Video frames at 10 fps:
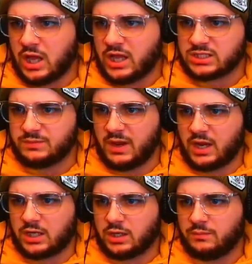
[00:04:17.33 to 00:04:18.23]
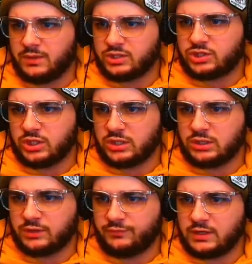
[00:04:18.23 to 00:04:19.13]
Smack a bitch in
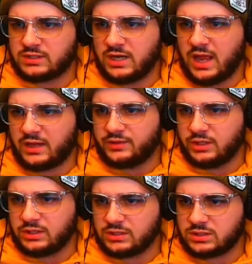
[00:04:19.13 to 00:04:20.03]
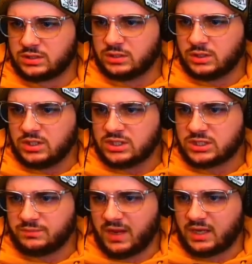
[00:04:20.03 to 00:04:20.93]
the face like this.
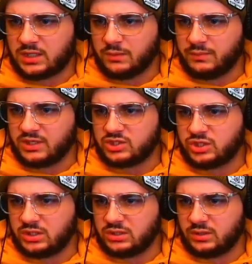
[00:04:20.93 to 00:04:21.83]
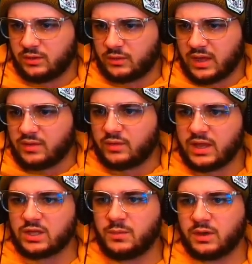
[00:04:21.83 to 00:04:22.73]
Smack a bitch in the... Okay, okay,
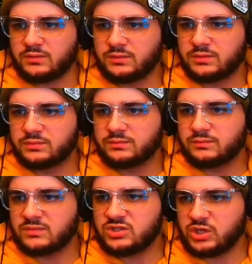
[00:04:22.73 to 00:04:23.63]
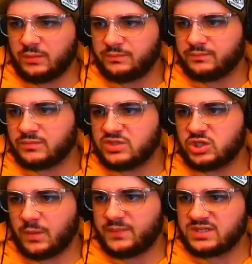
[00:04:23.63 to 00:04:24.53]
come on. Jump,
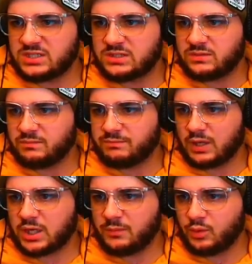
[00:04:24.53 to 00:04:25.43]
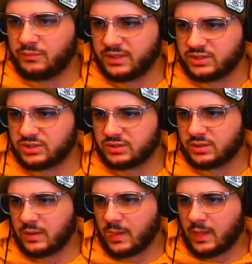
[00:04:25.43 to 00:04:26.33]
jump and kaboom, bitch.
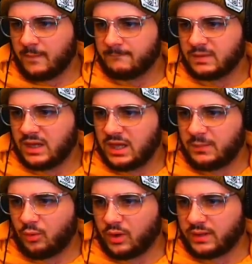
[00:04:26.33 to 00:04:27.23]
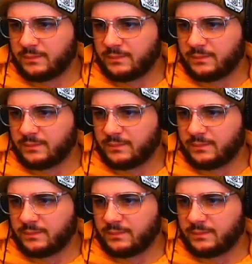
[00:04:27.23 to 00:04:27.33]
In a boy.